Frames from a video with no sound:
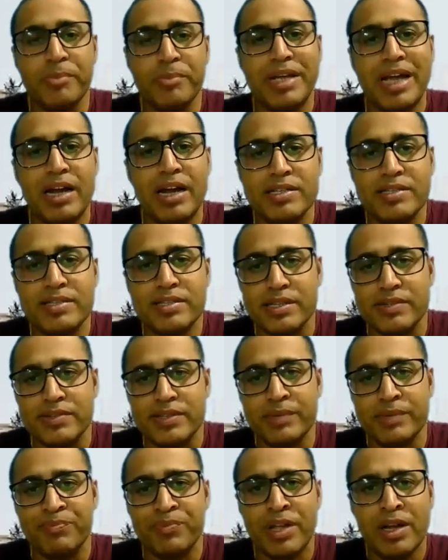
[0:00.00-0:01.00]
Today we are
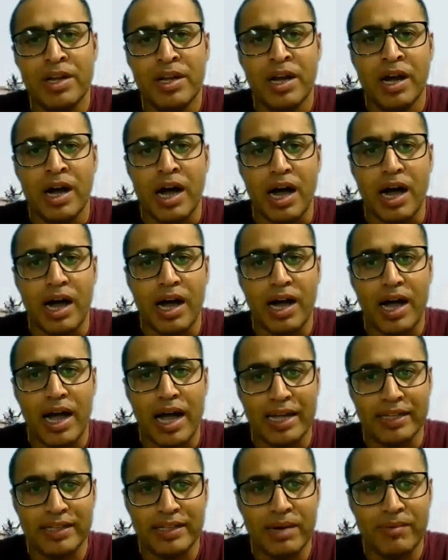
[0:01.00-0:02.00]
discussing
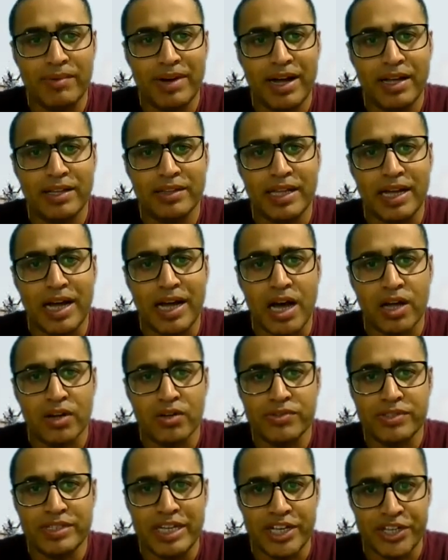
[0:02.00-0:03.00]
Hyderabad
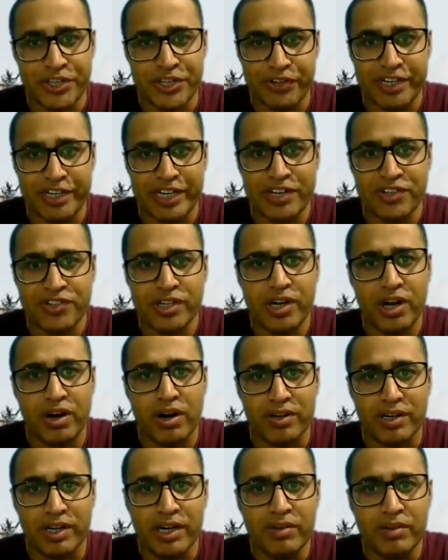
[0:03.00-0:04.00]
ROC adjudication
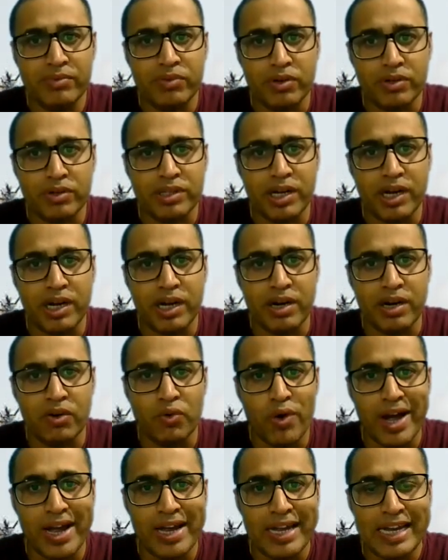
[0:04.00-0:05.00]
order for
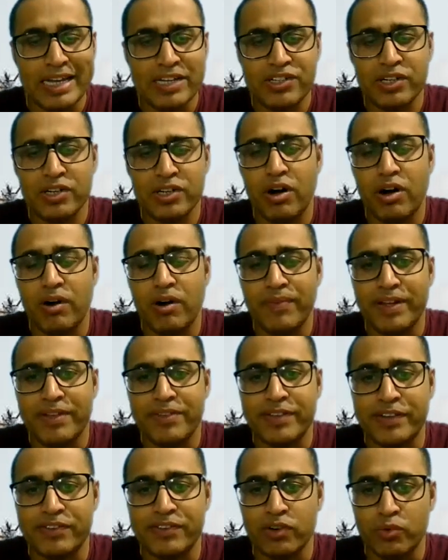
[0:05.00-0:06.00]
the violation of
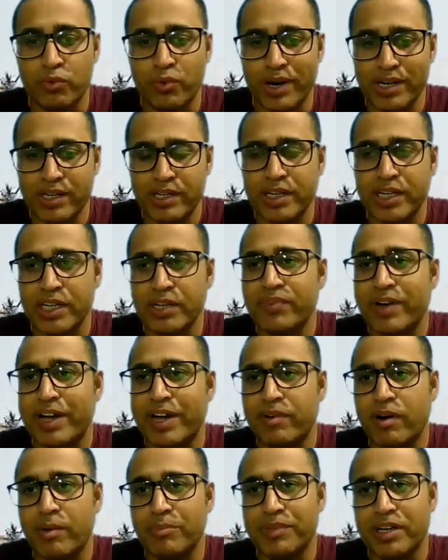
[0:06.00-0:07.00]
section
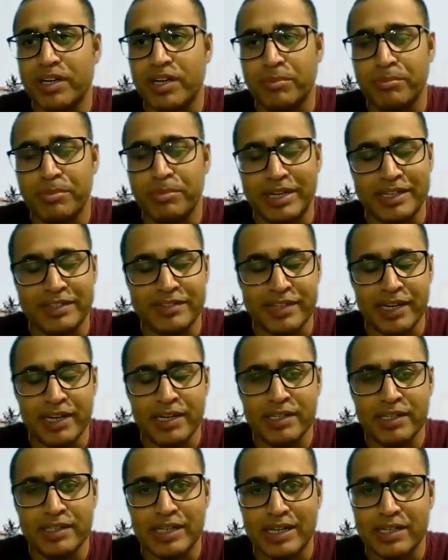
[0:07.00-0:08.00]
135 of the Companies
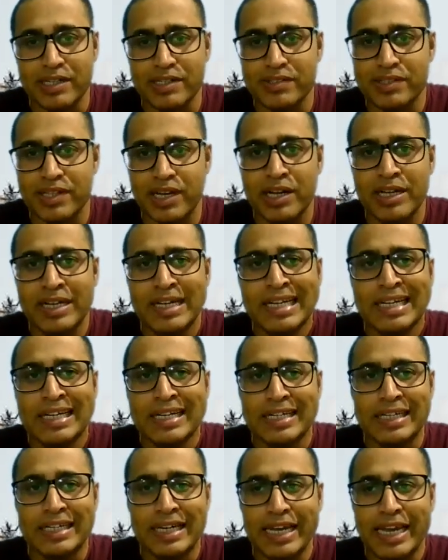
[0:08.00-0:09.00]
Act, that is the
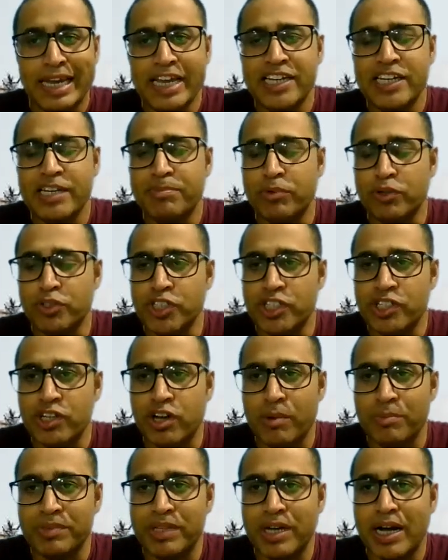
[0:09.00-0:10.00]
delayed deposit
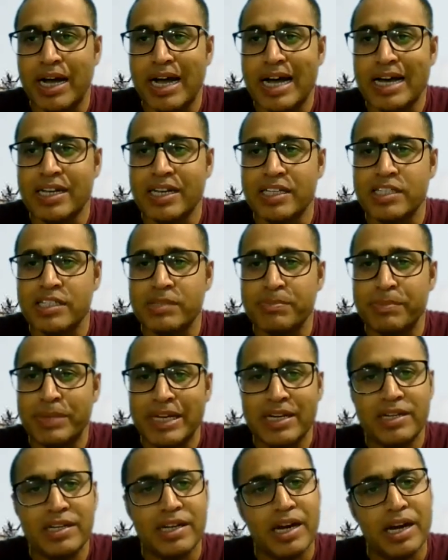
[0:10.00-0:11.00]
of the
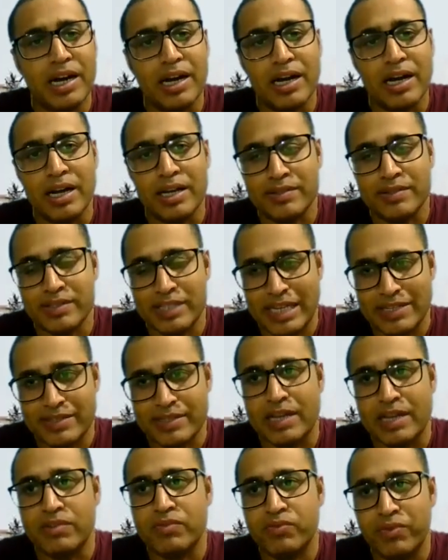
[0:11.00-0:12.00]
unspent
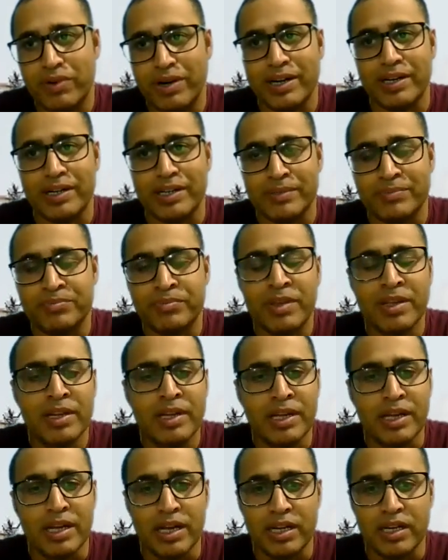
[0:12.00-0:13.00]
CSR fund
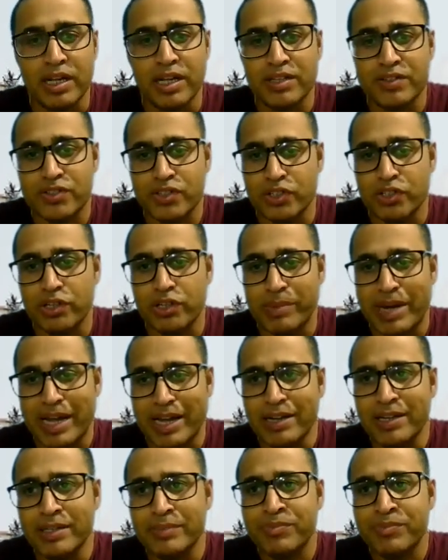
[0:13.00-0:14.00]
in a federal
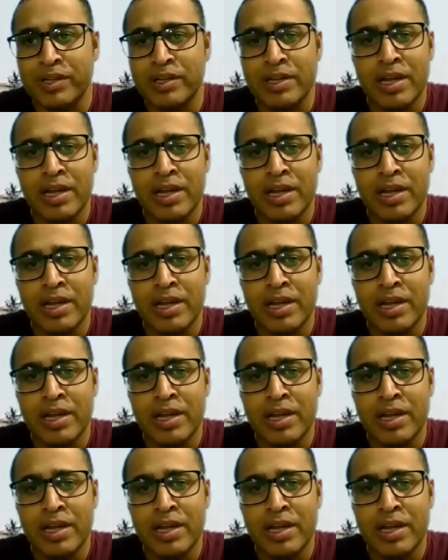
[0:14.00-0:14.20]
bank.